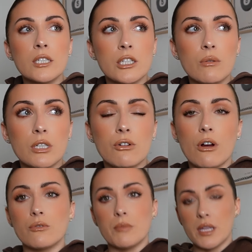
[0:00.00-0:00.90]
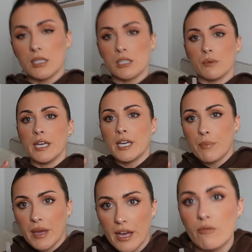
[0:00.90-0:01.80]
I don't know what's wrong with me this
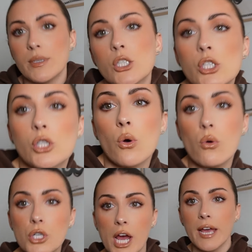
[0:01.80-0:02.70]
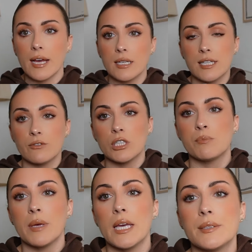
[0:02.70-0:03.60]
week, but I've been so tired because I've
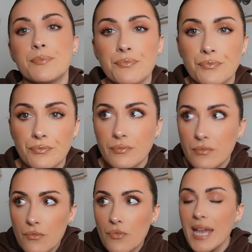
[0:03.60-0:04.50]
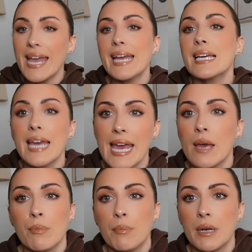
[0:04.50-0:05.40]
just been
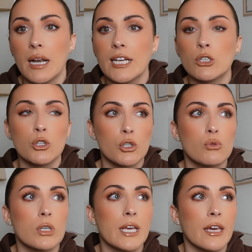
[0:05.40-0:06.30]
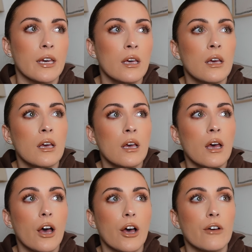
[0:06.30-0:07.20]
incapable, like truly,
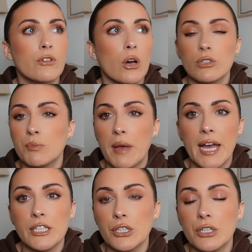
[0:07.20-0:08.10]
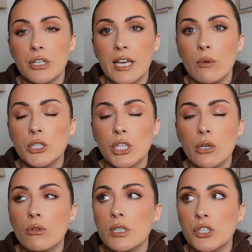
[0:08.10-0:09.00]
of going to bed early,
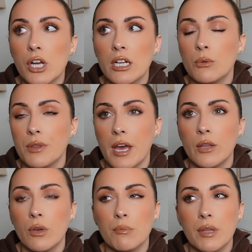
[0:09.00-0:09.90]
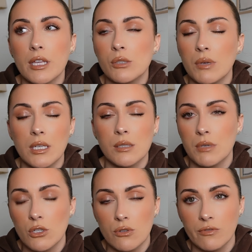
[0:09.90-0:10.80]
which I always struggle with anyway, but this week
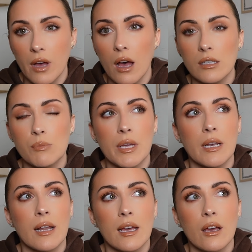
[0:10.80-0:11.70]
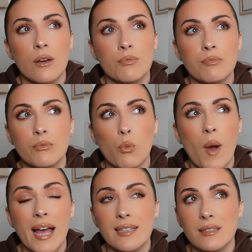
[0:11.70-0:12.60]
has been too fast, being like
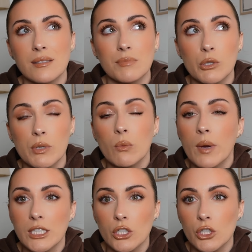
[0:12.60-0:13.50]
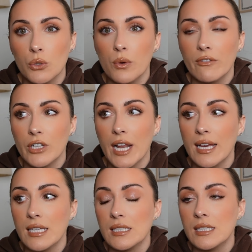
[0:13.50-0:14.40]
one, between one and two every
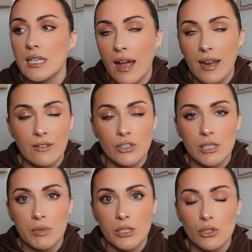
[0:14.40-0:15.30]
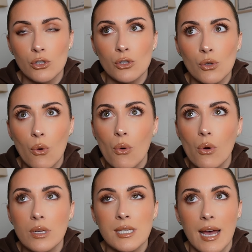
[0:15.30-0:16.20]
night. And I've just been
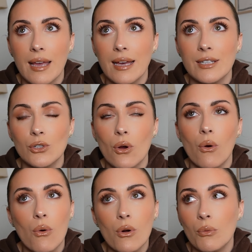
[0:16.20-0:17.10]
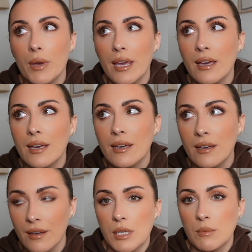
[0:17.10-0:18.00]
so tired all
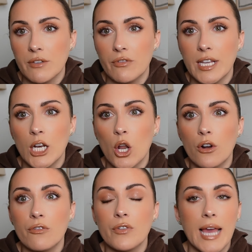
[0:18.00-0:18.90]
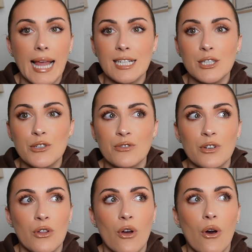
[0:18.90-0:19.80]
week. Sometimes I feel a lot of guilt
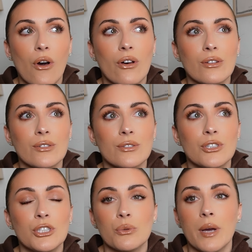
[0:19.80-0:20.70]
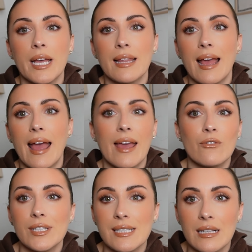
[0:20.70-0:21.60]
for not doing
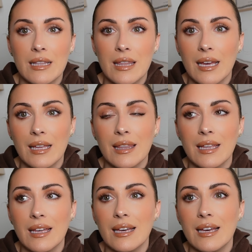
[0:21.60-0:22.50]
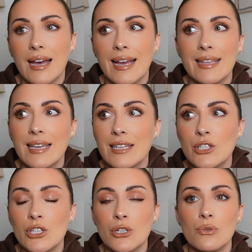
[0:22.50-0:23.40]
every single thing that I
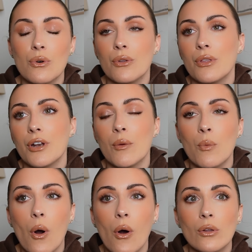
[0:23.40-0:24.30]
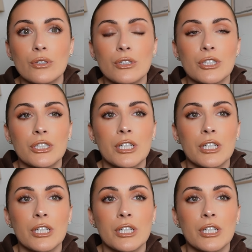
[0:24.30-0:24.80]
need to or that I want.